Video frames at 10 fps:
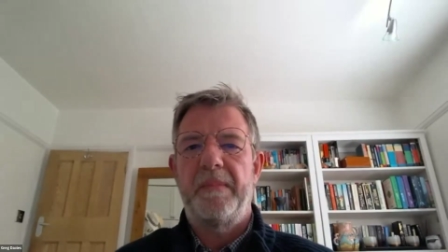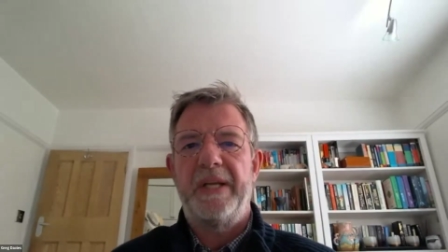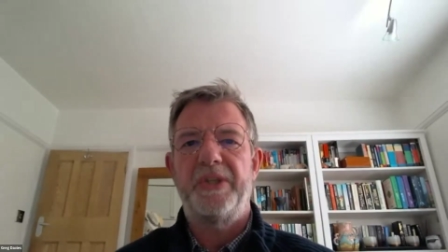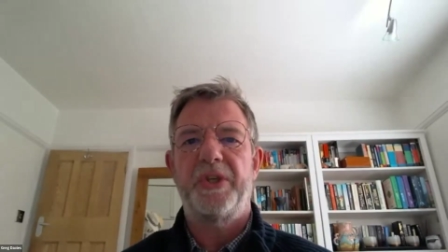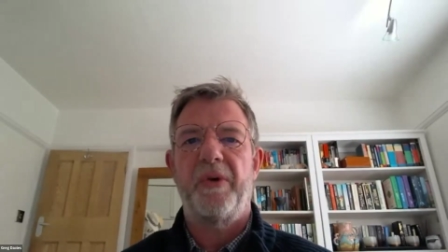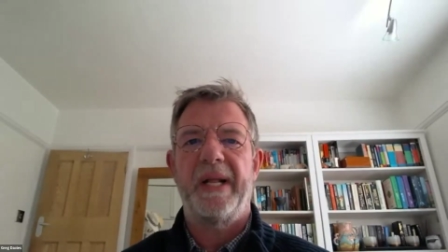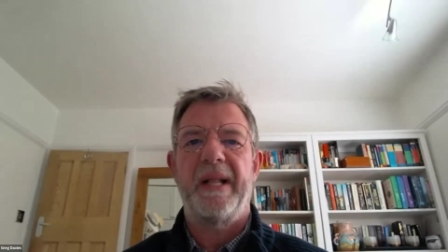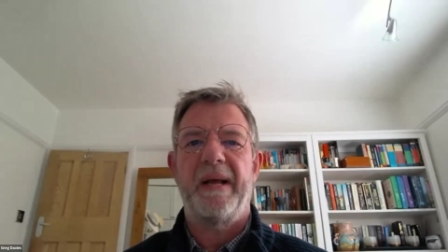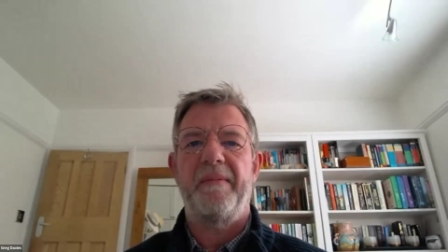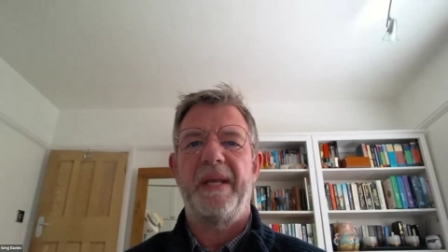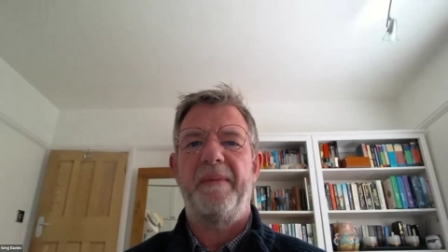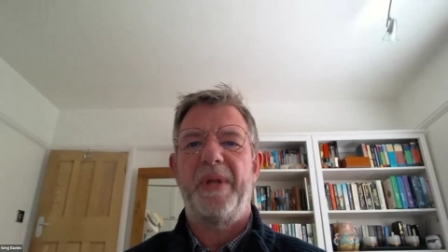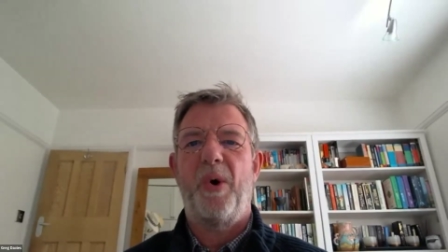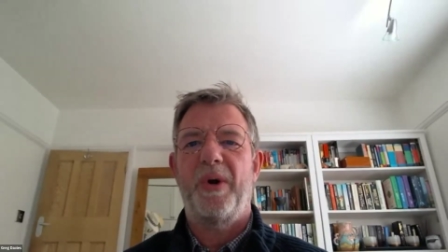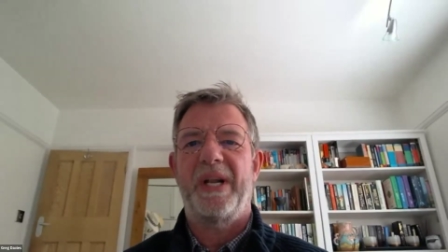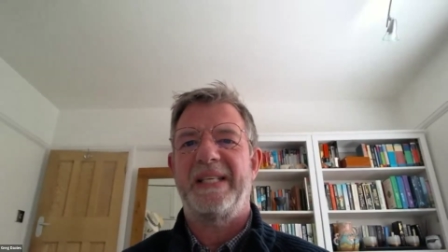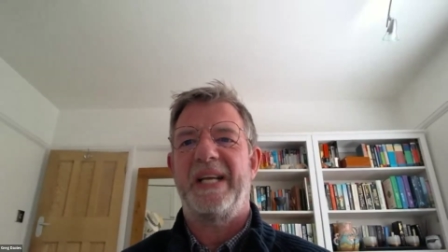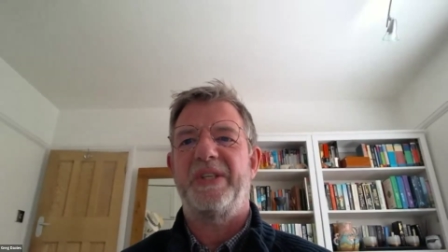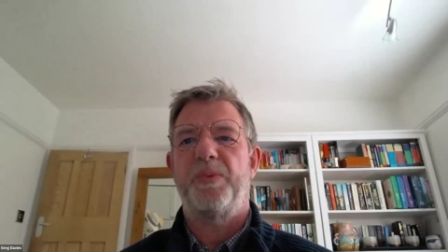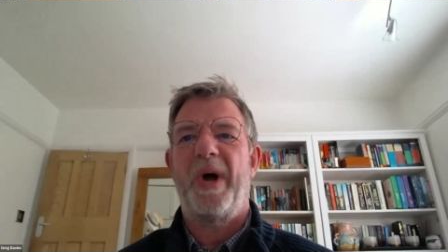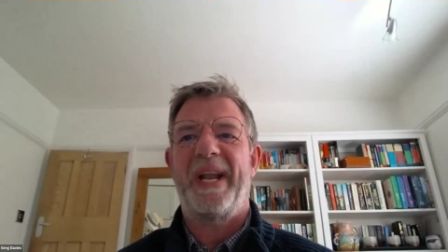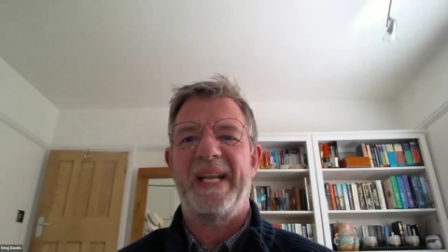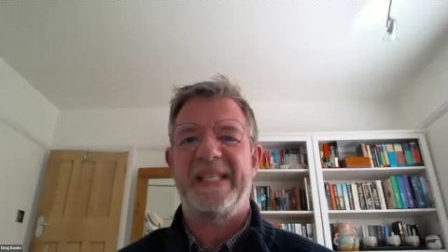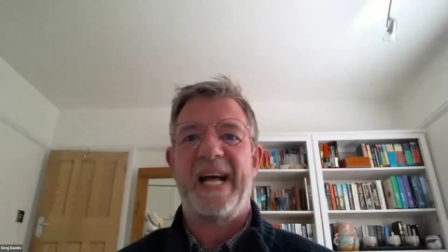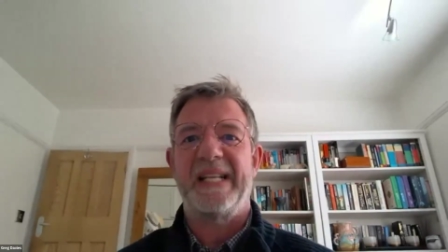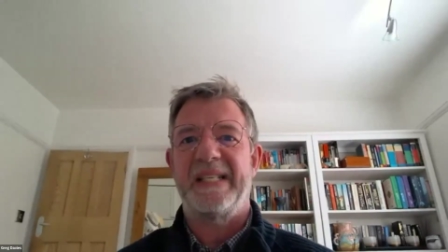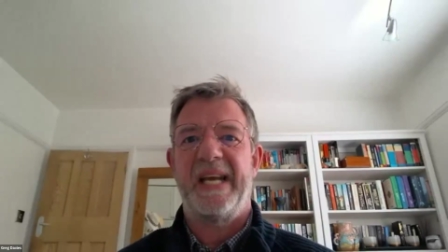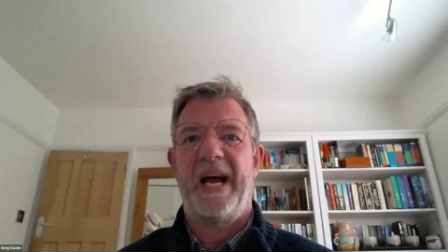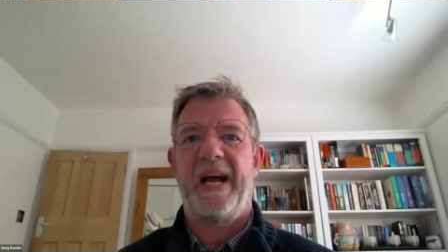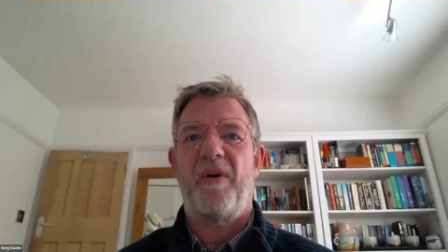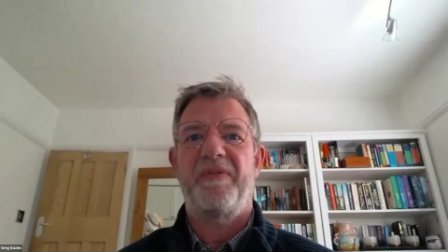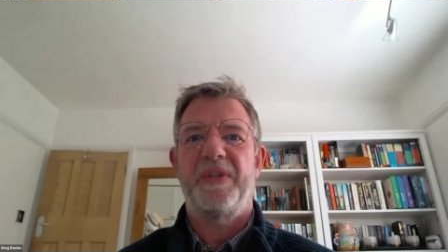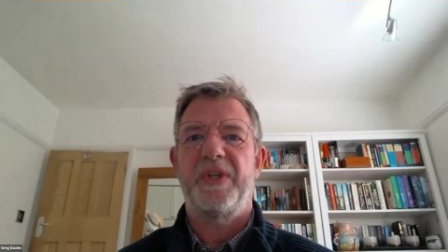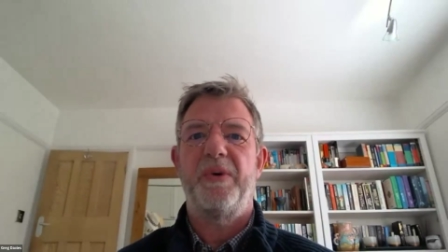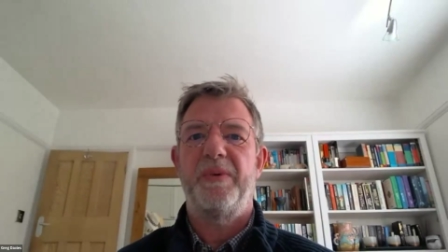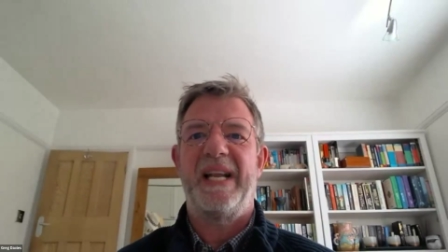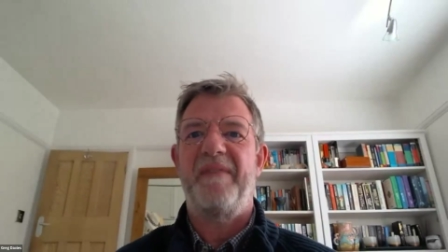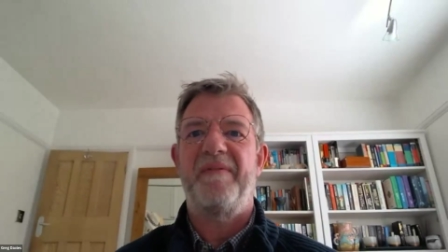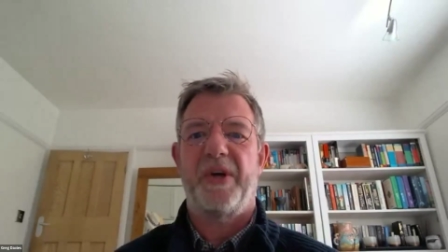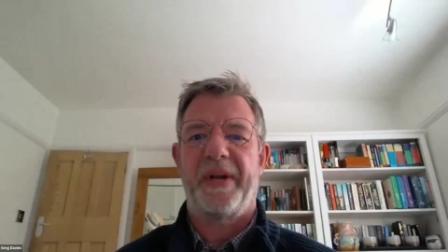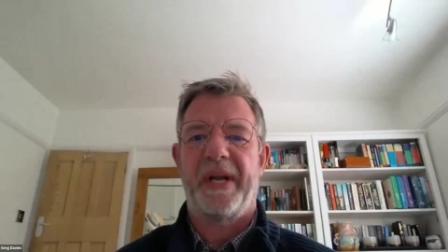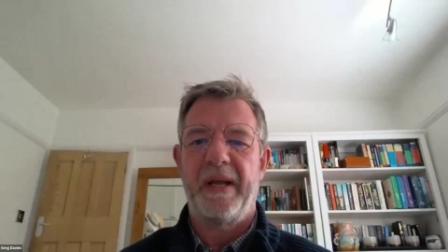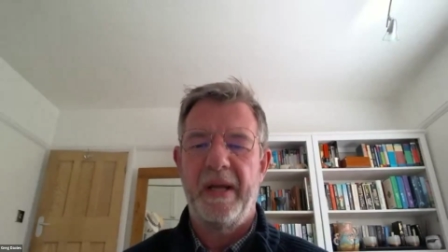ensuring that the organisation, one, understands it, and often two, delivers on it.